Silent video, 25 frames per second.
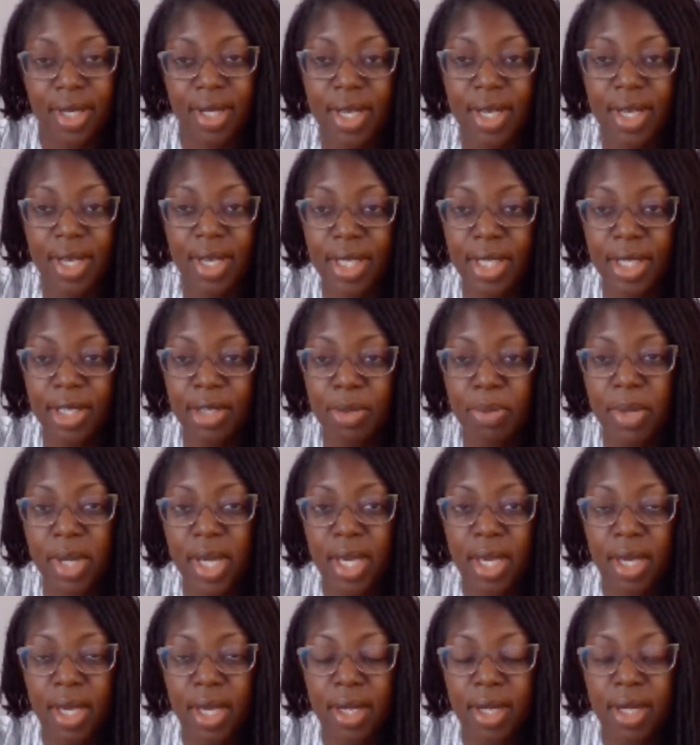is to
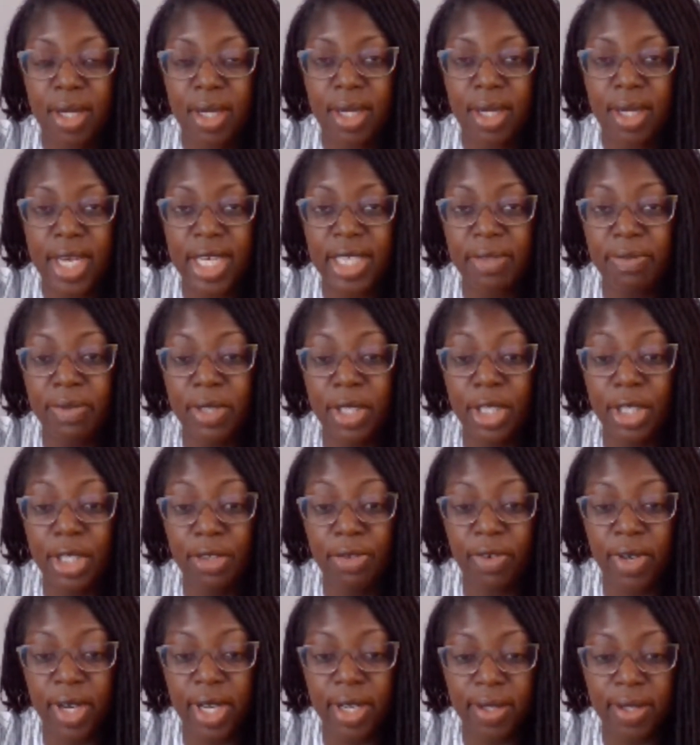make SVG
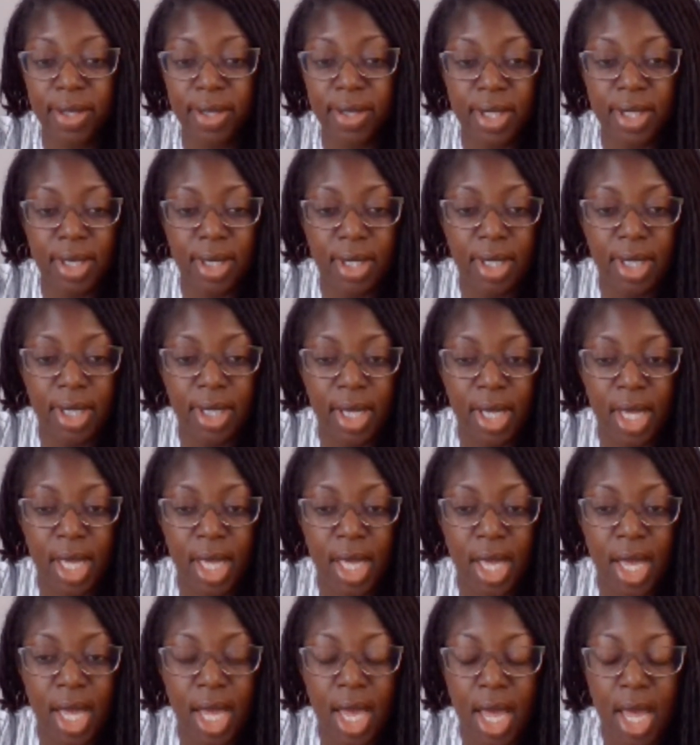files.
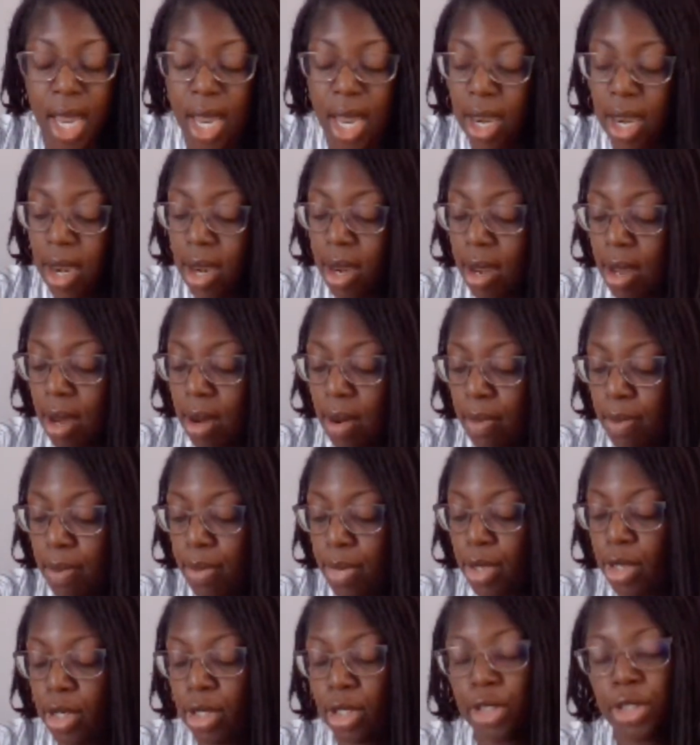
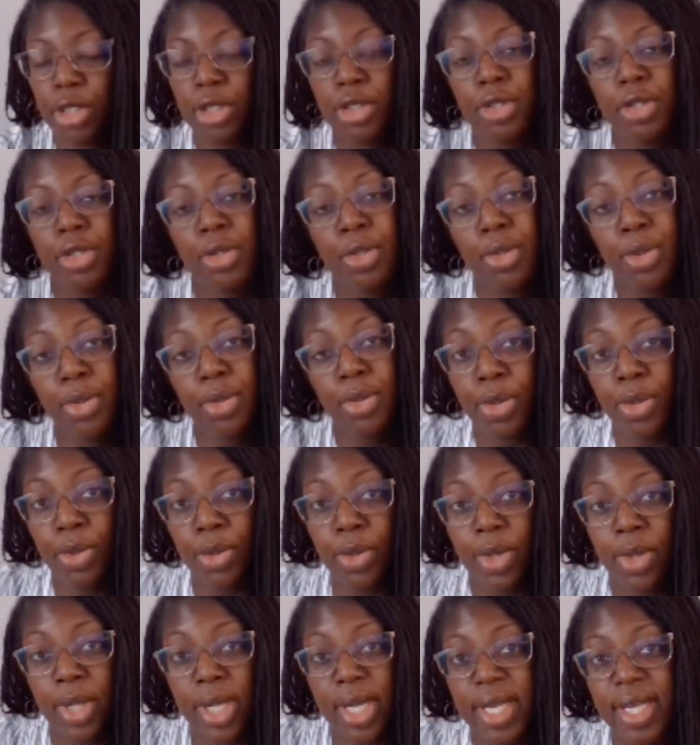Number
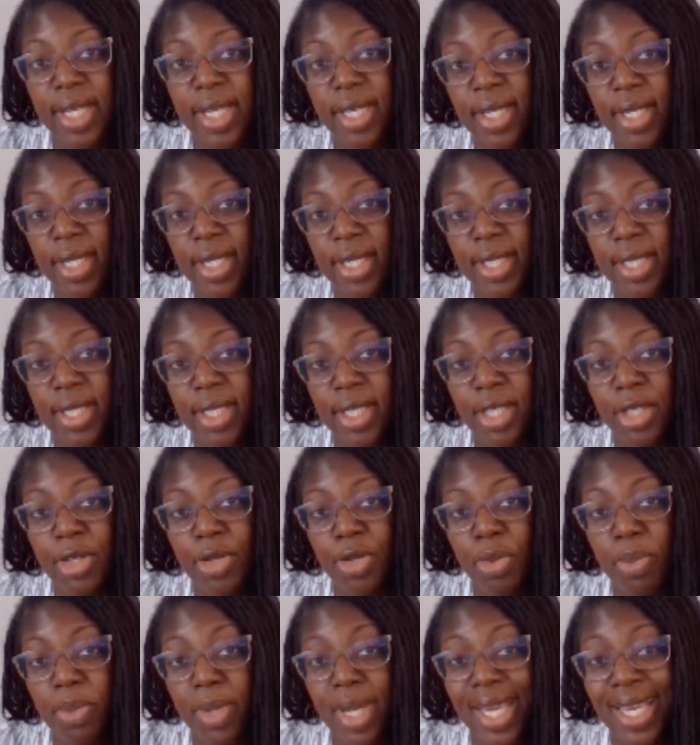2 is
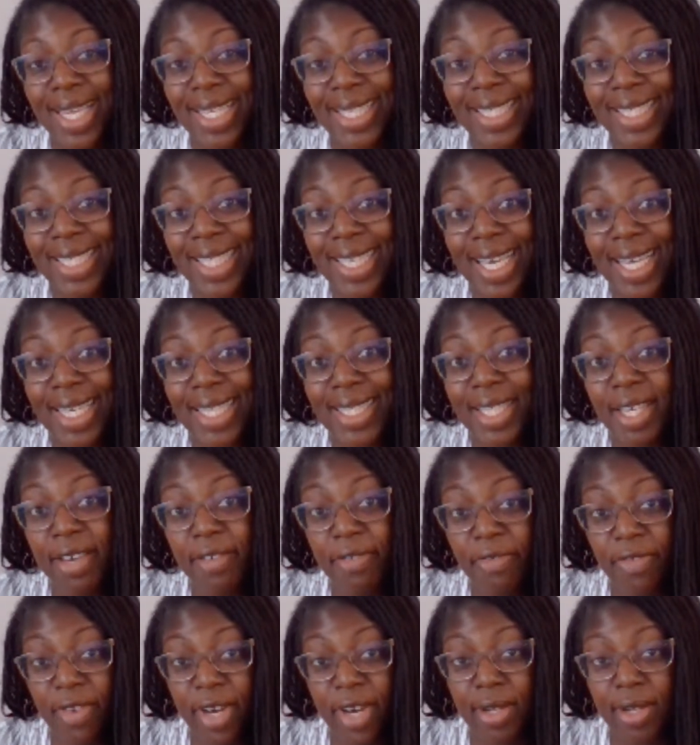to make DXF
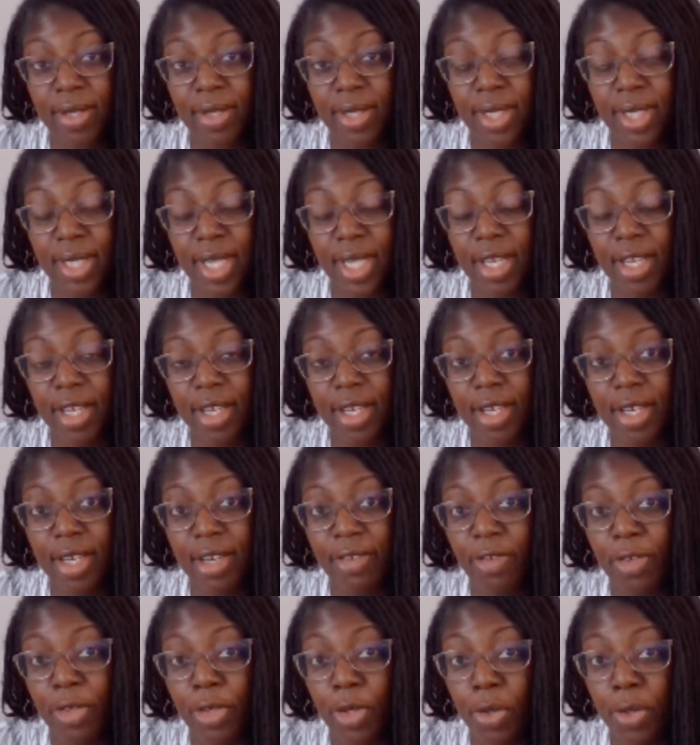files.
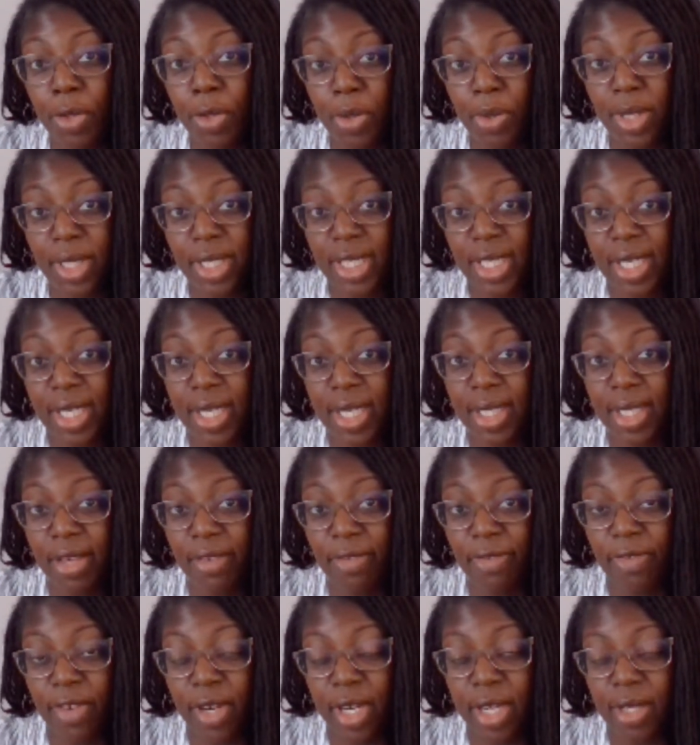If you don't know what
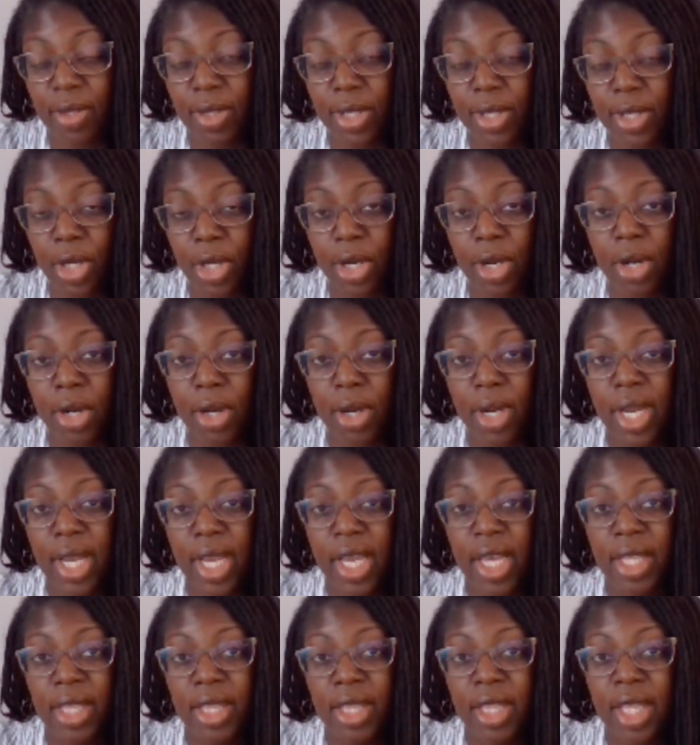DXF files are,
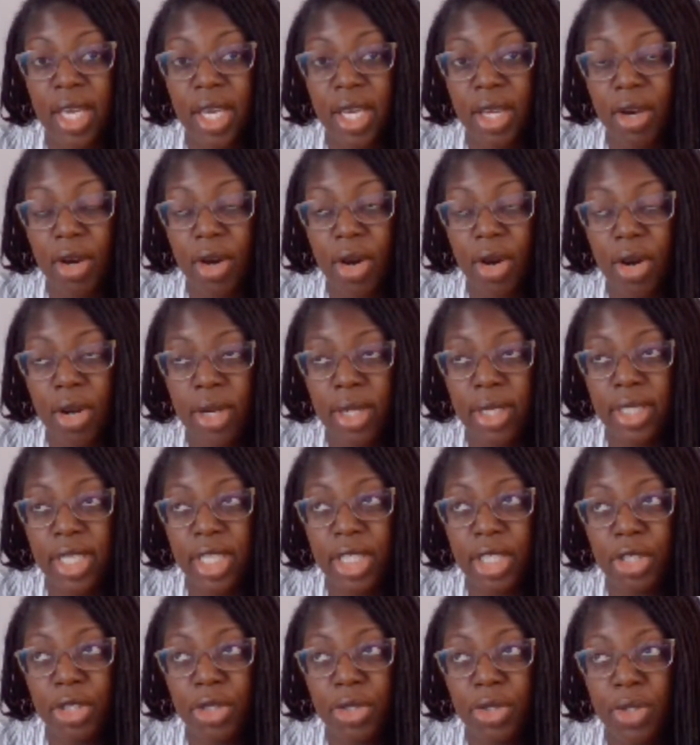they are
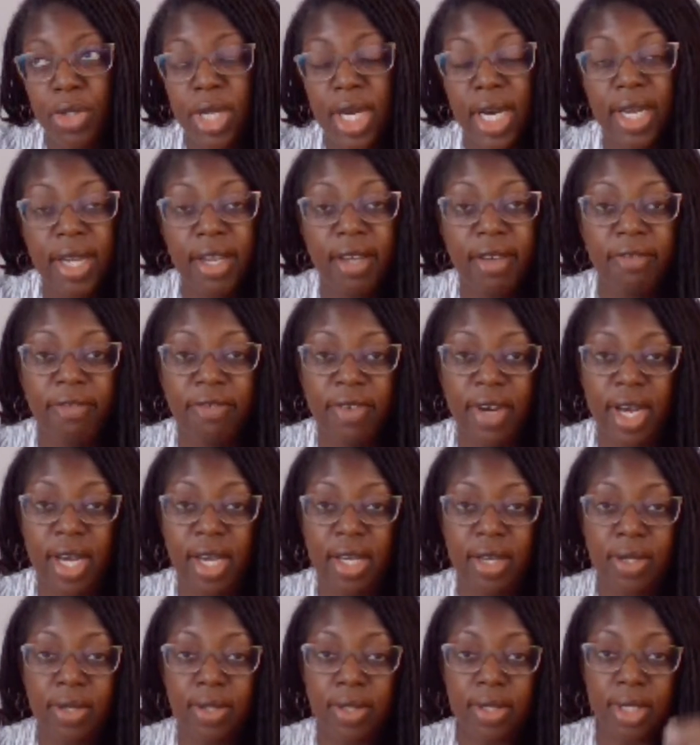digital cutting
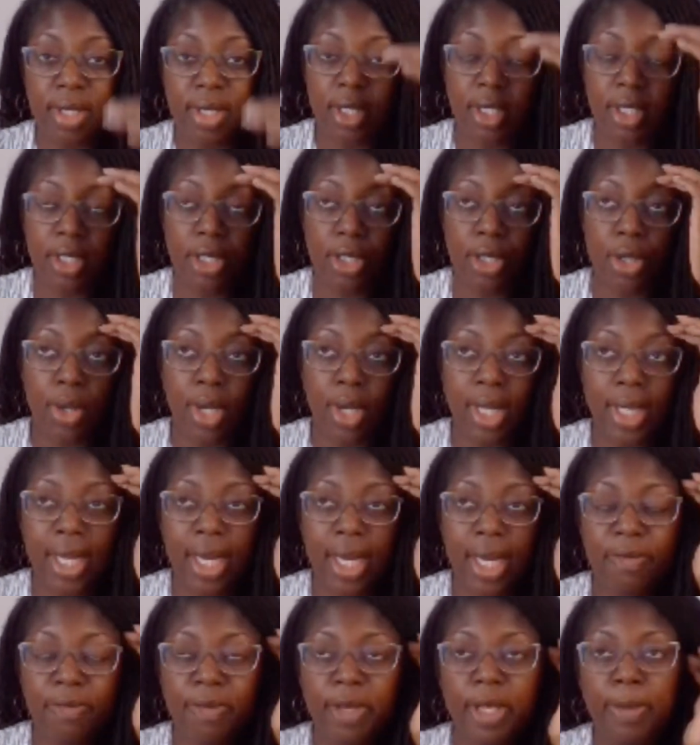files. So a
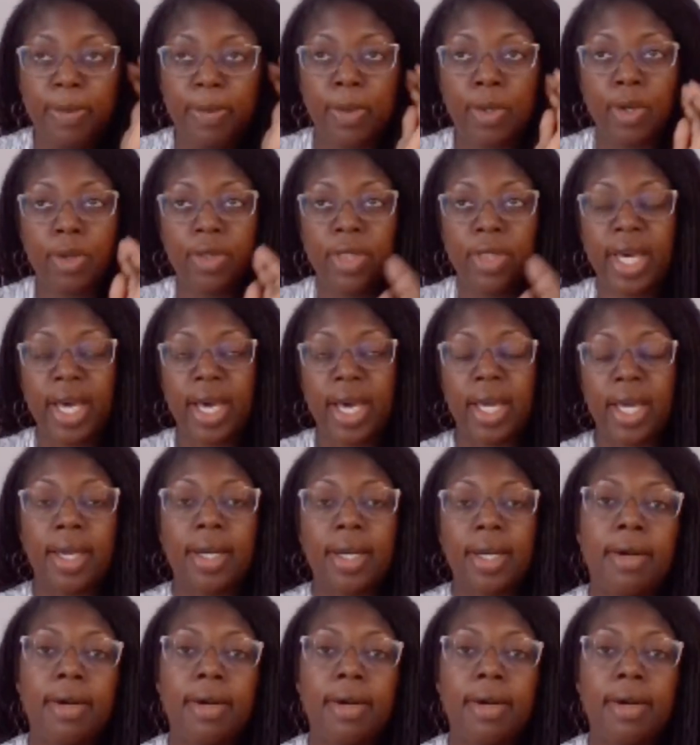lot of people that